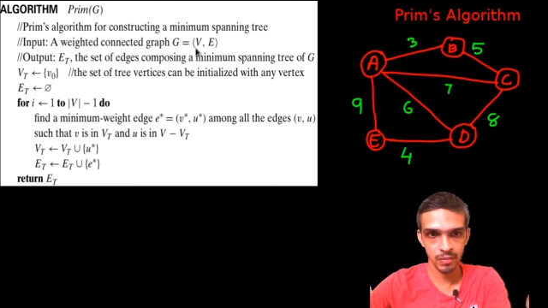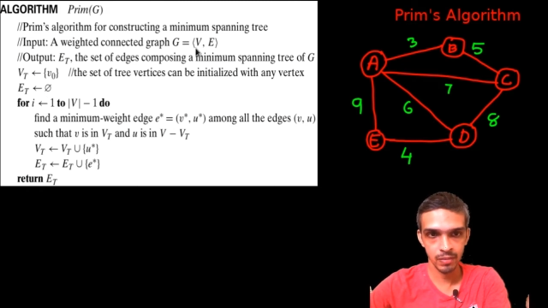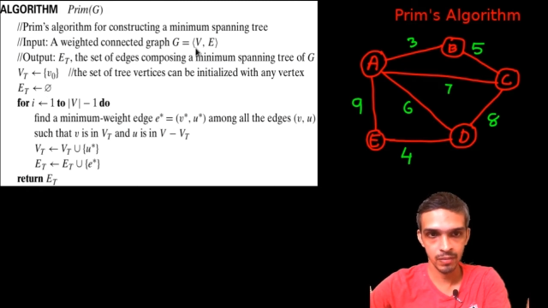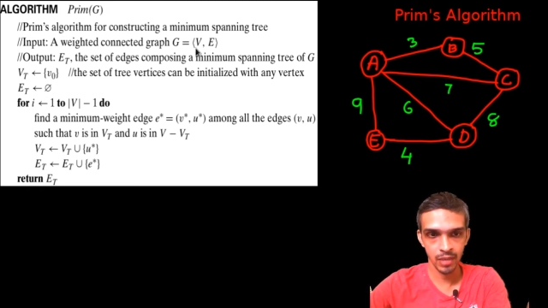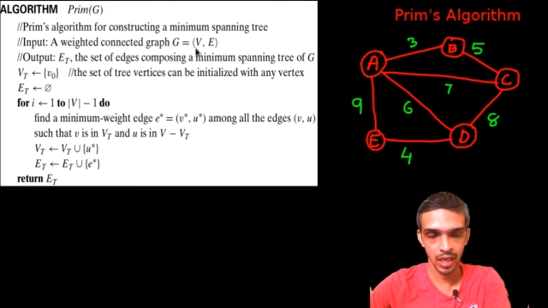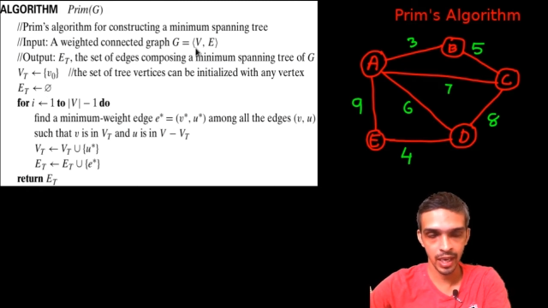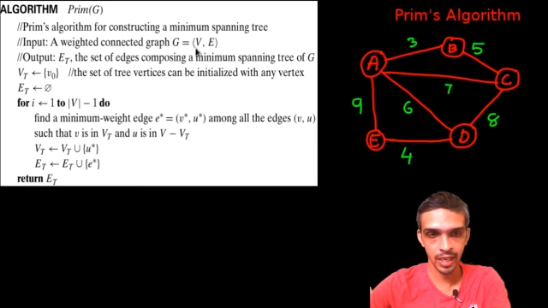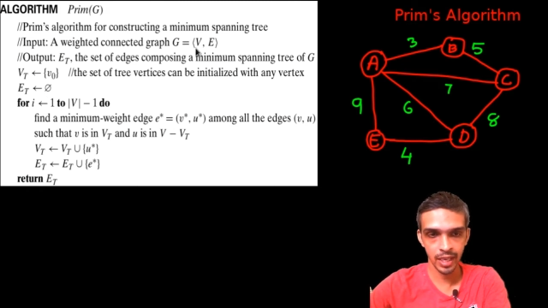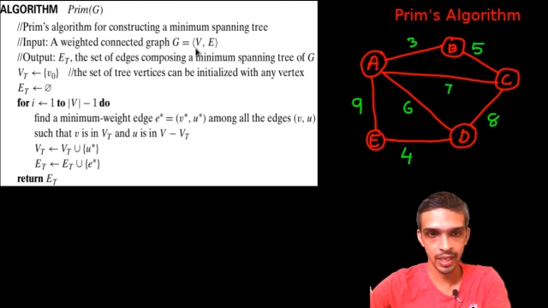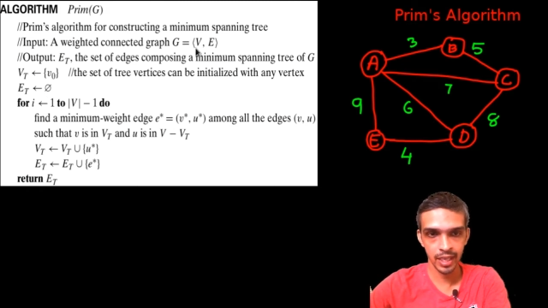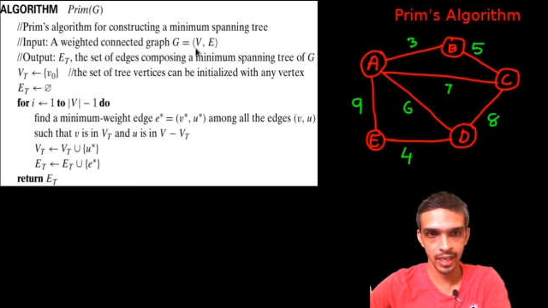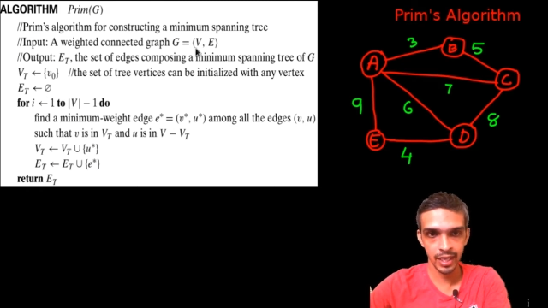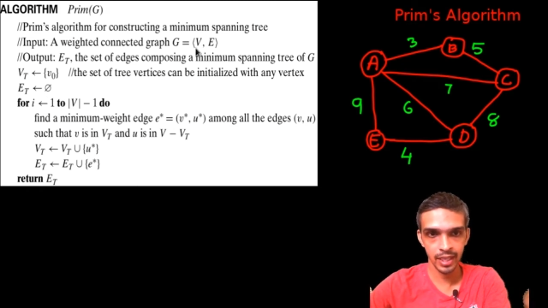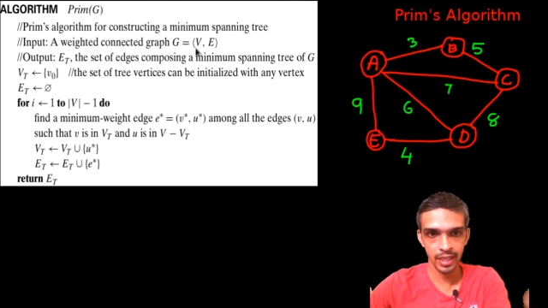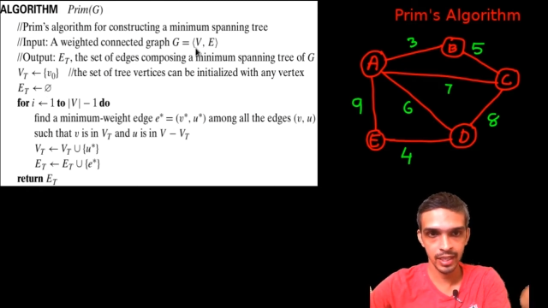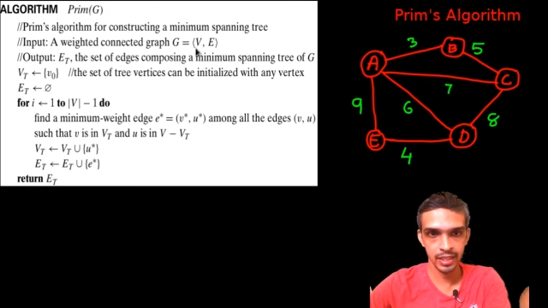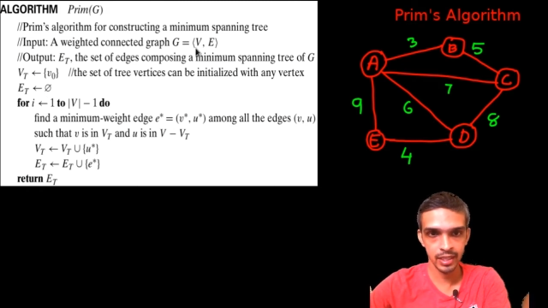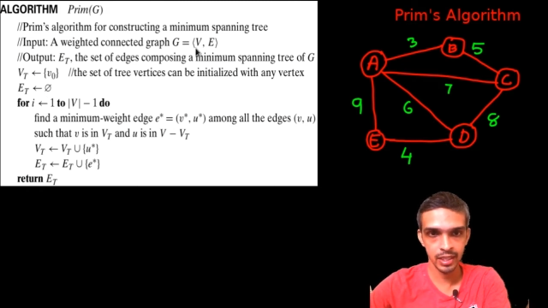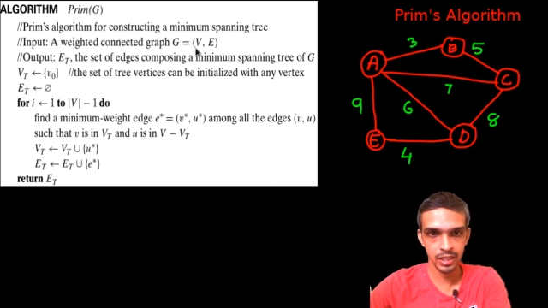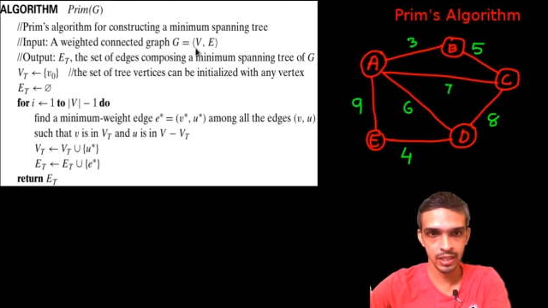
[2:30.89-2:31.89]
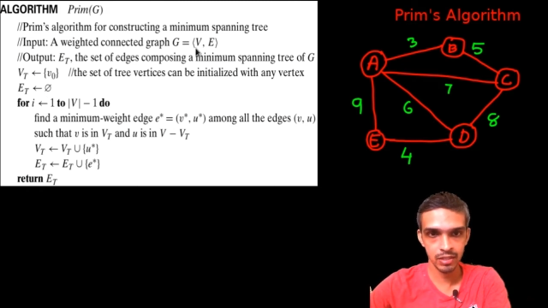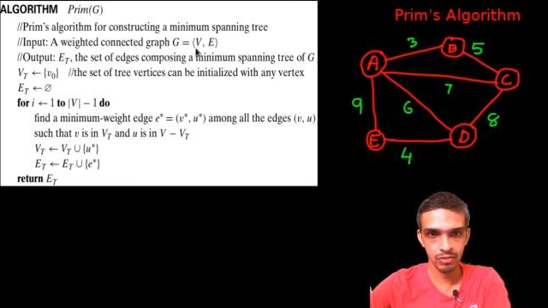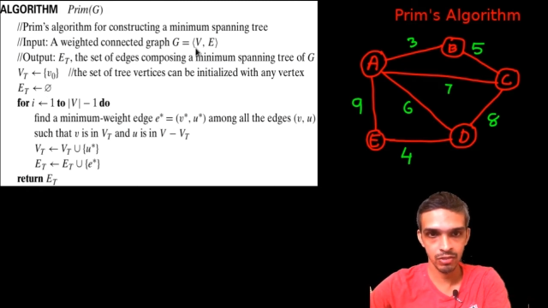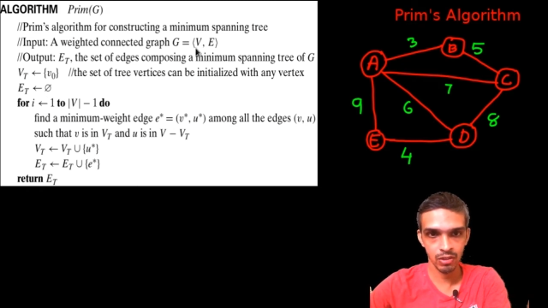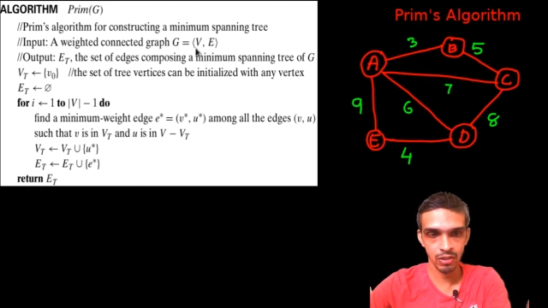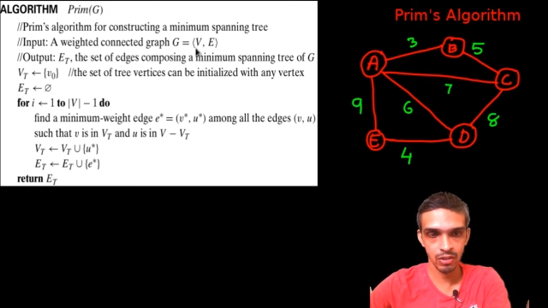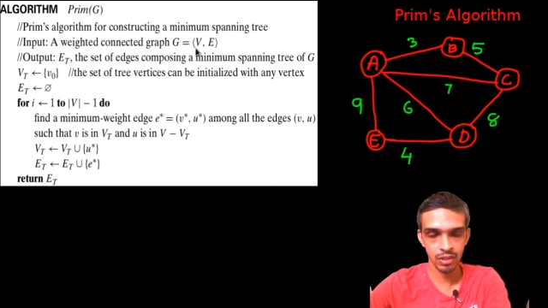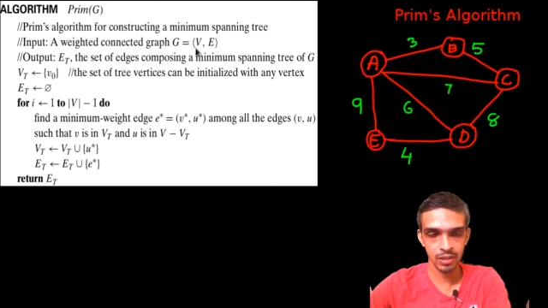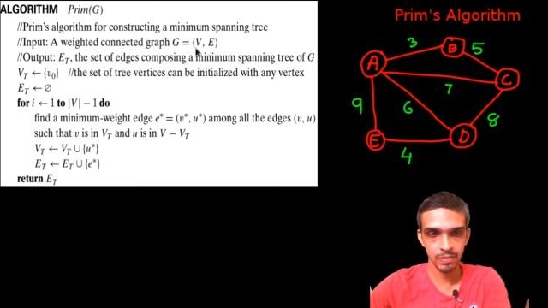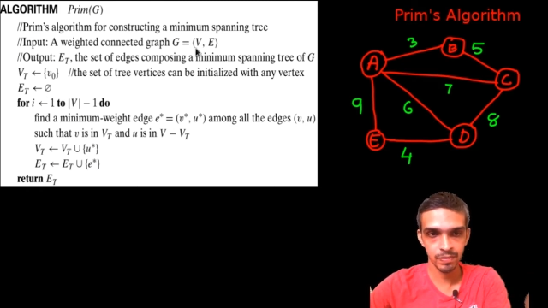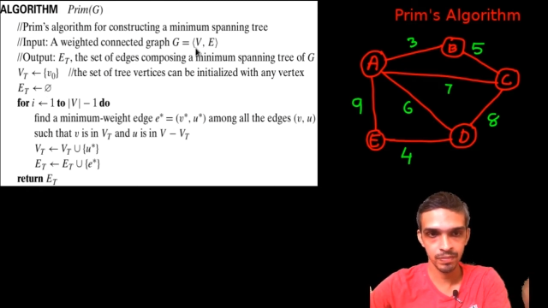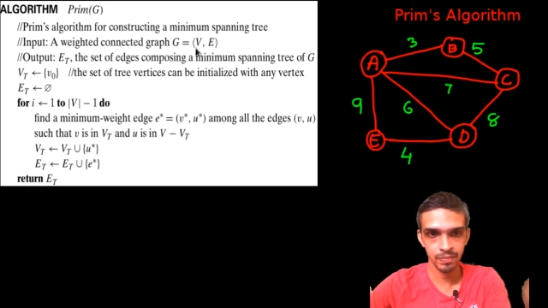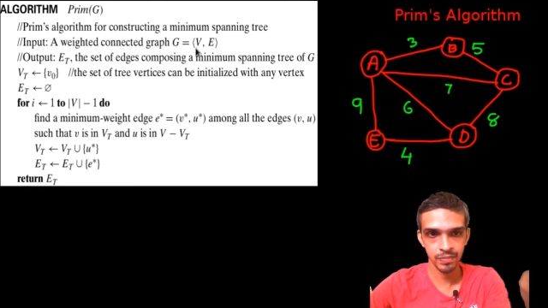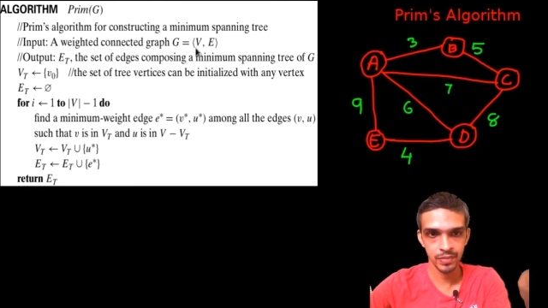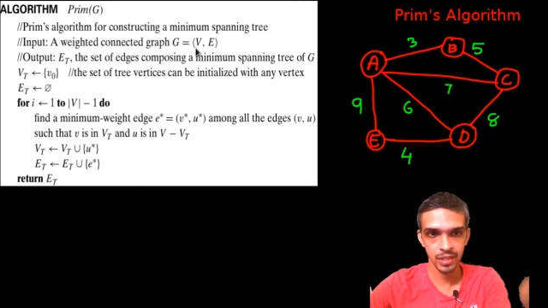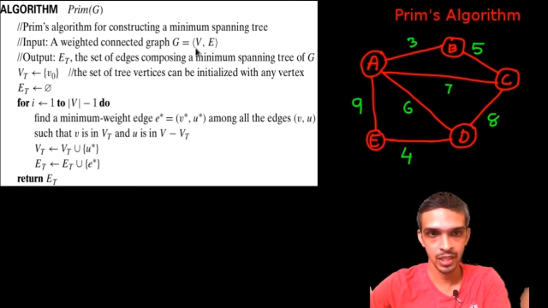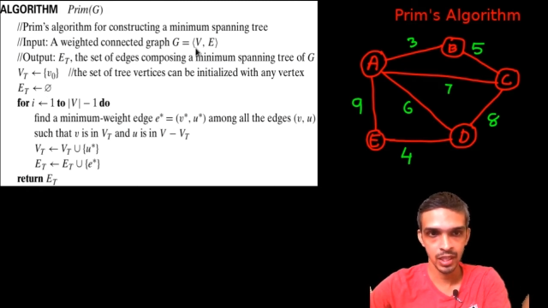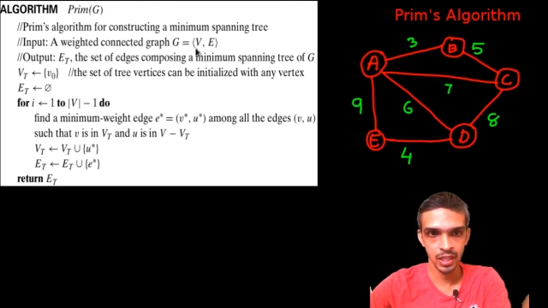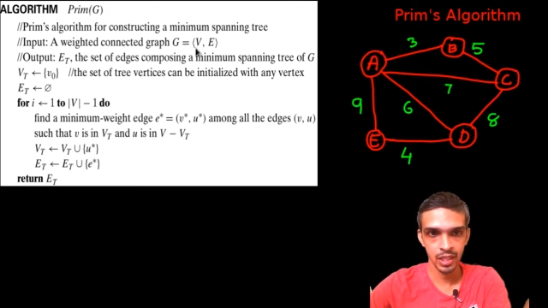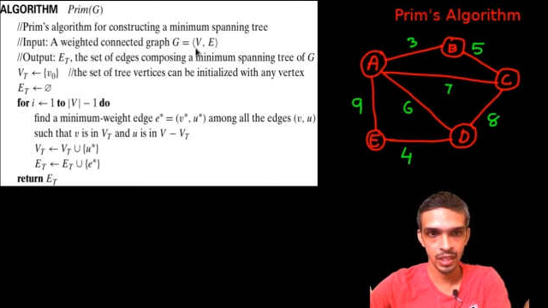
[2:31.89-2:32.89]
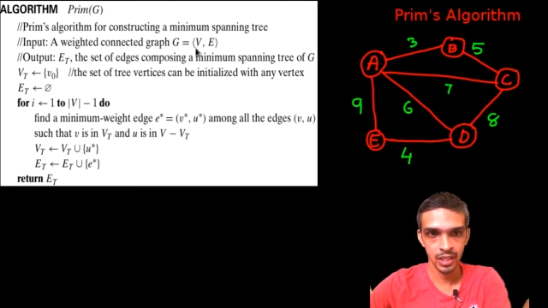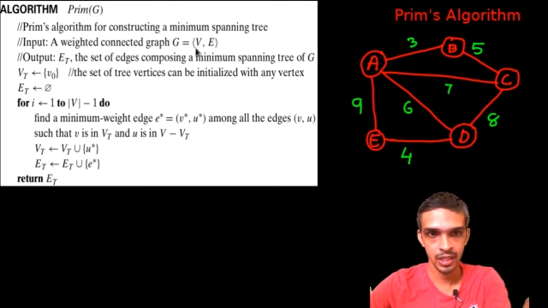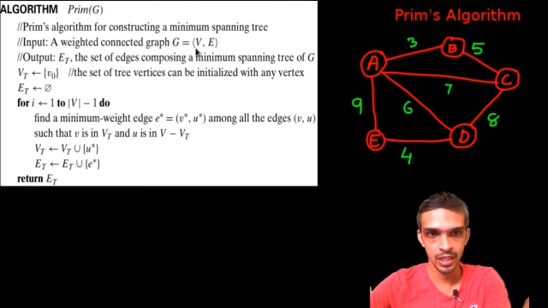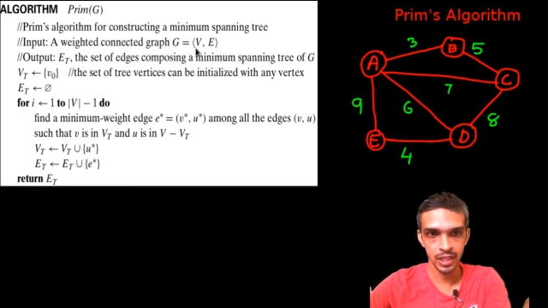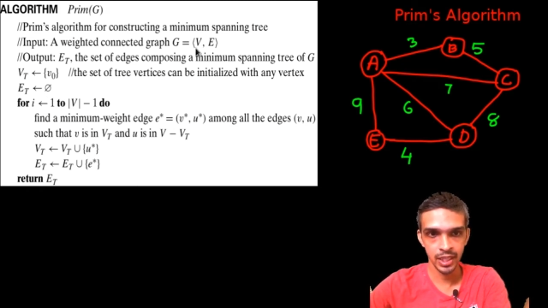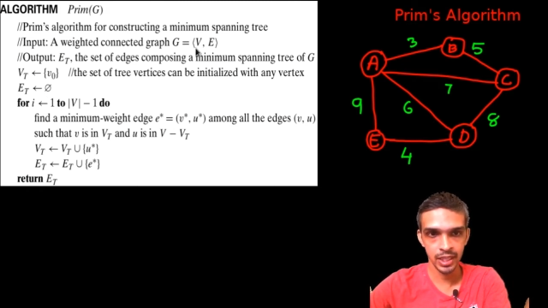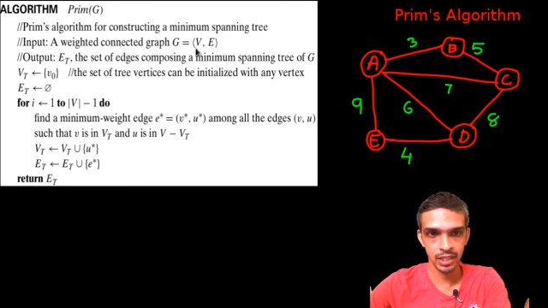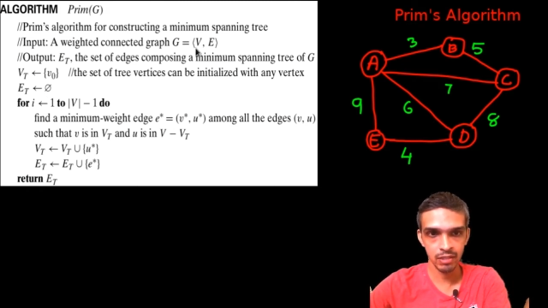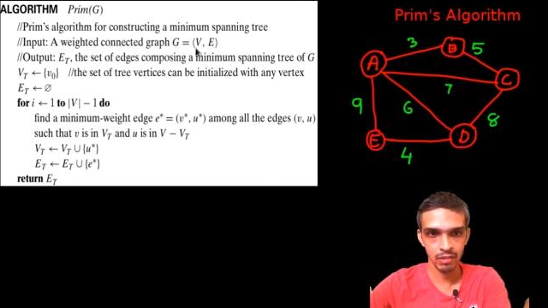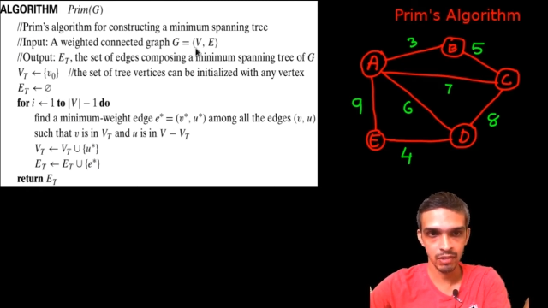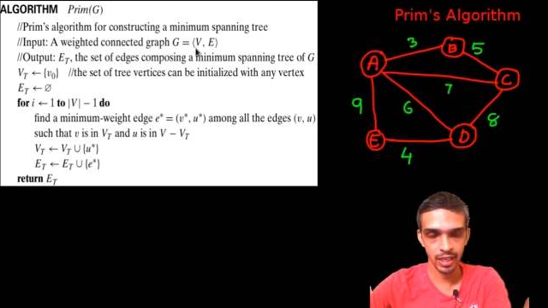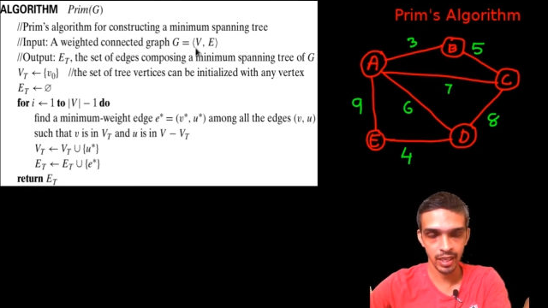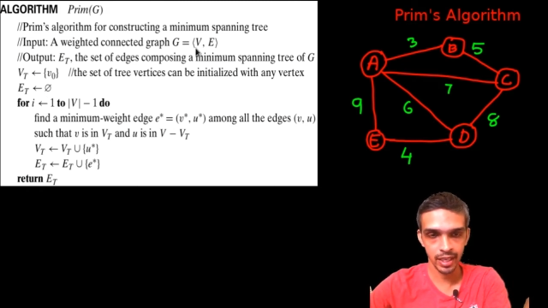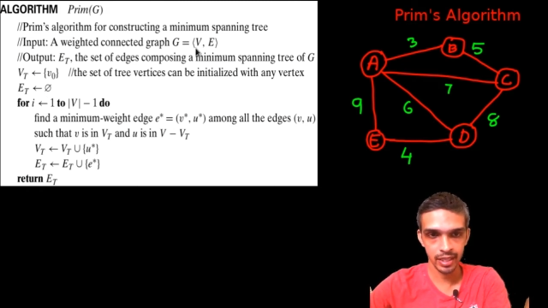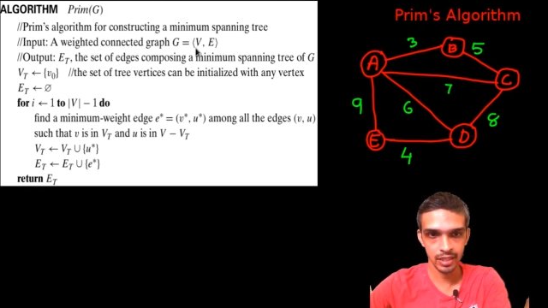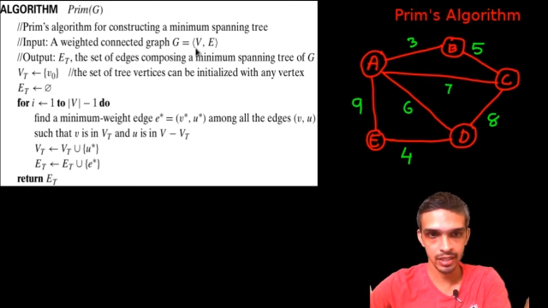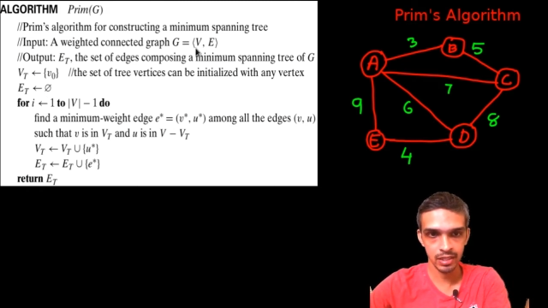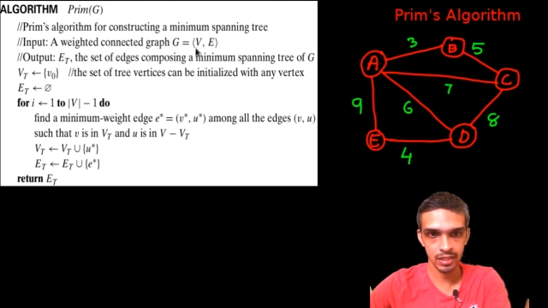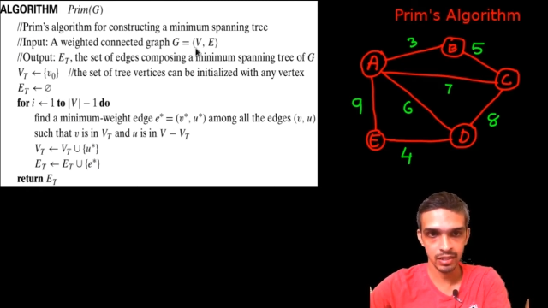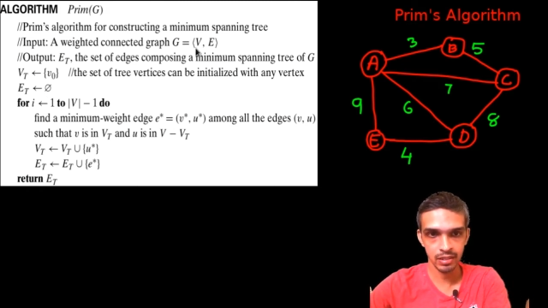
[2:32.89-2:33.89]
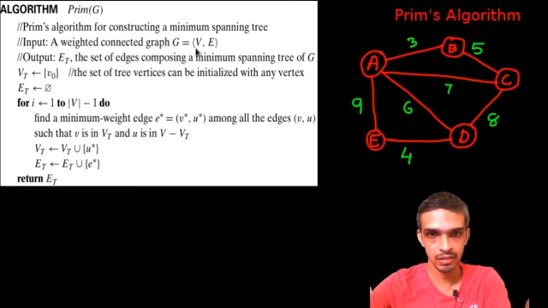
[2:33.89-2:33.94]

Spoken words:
iterating this for each vertex.